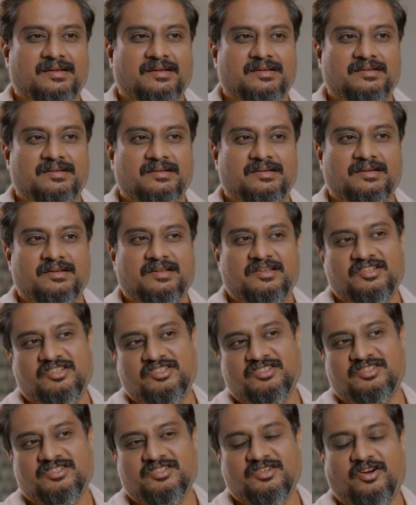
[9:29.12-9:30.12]

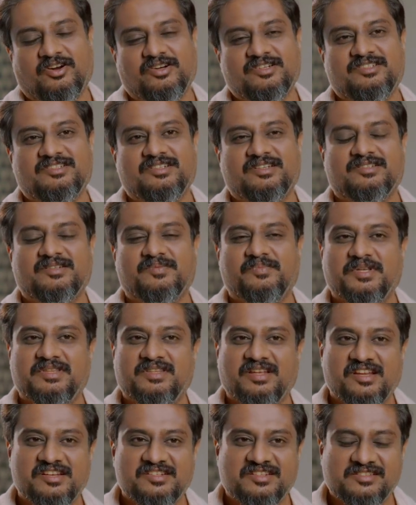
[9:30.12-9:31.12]
it's not just
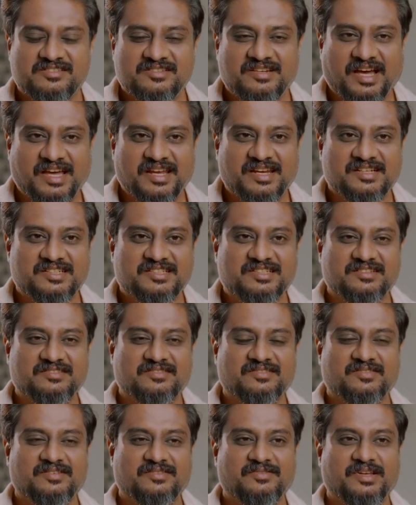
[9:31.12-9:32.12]
Mithilesh's
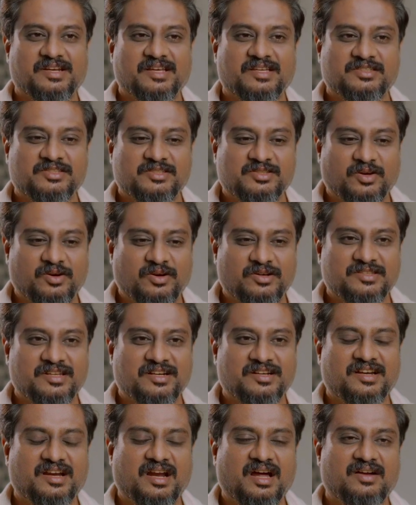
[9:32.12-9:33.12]
direction. When I saw
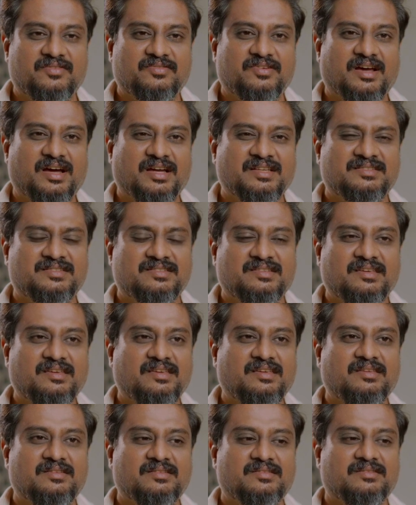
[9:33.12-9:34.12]
the draft, I
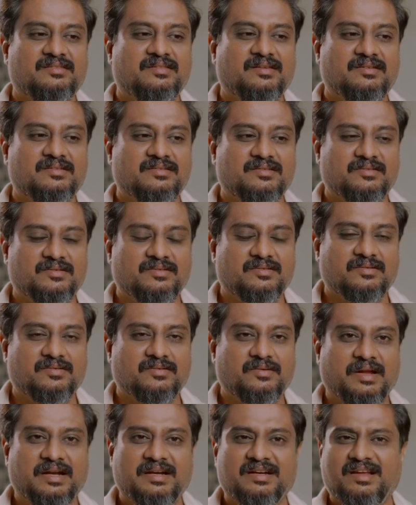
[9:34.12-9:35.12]
see the
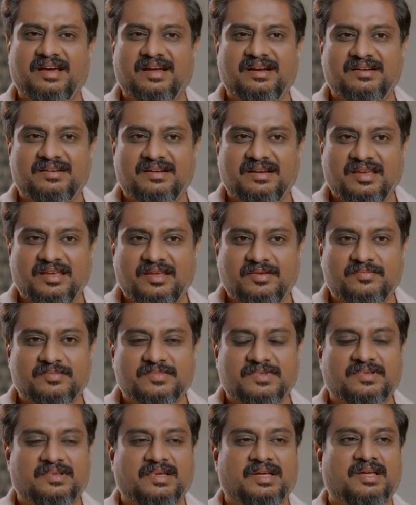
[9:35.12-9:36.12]
entire
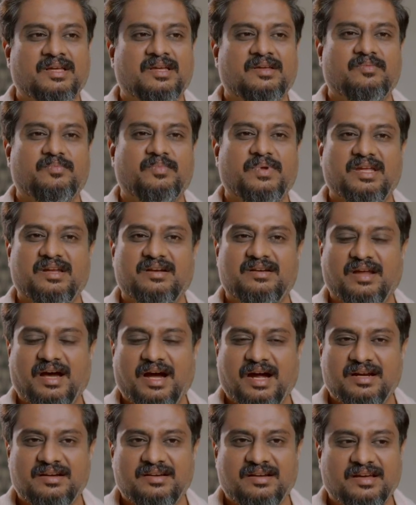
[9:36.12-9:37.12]
team, be it
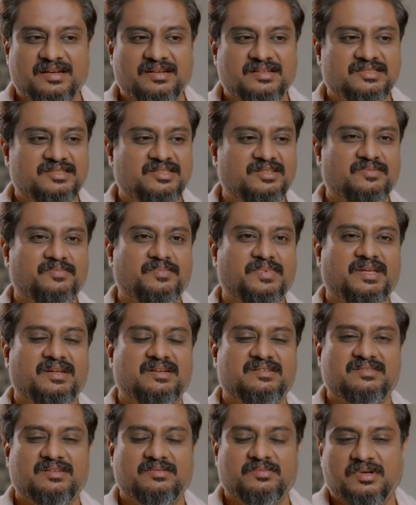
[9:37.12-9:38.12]
art direction, be
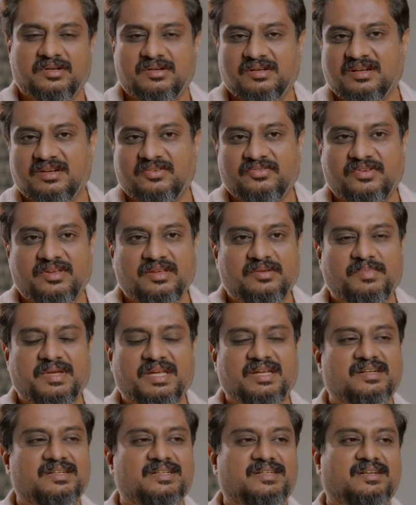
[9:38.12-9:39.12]
it cinematography,
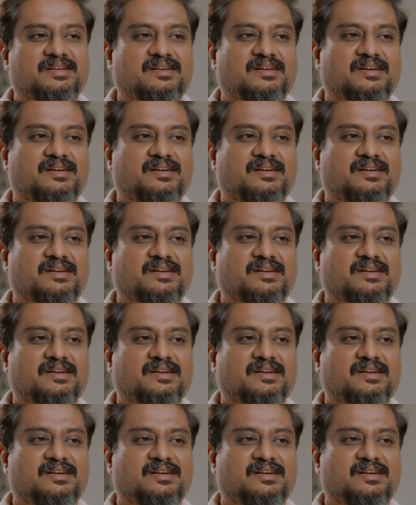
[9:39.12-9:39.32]
be it